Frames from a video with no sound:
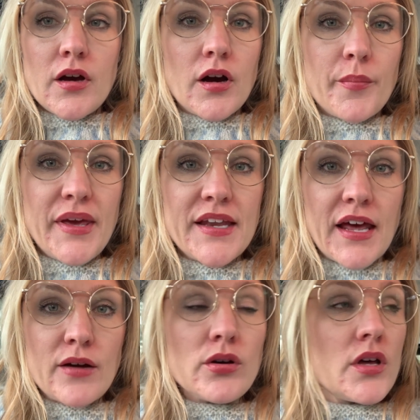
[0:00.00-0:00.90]
I'm here
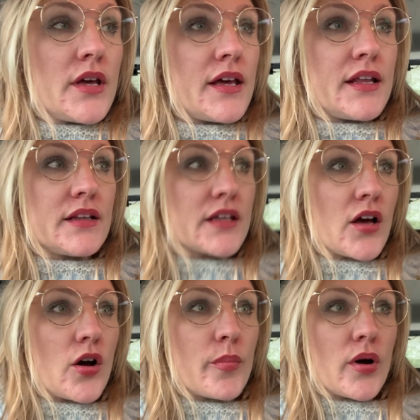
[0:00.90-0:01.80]
now in the
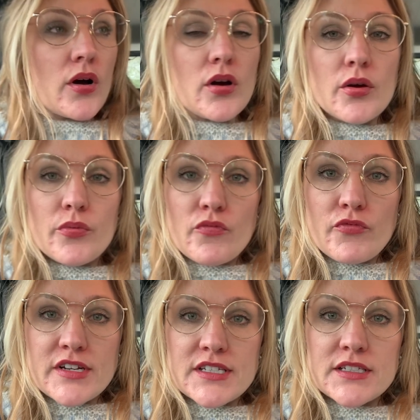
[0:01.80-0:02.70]
car park
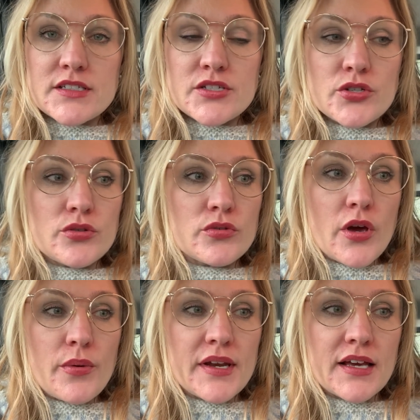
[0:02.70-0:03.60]
ready to
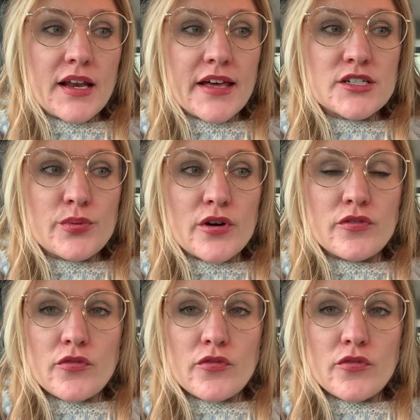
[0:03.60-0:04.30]
go in and collect Wilf.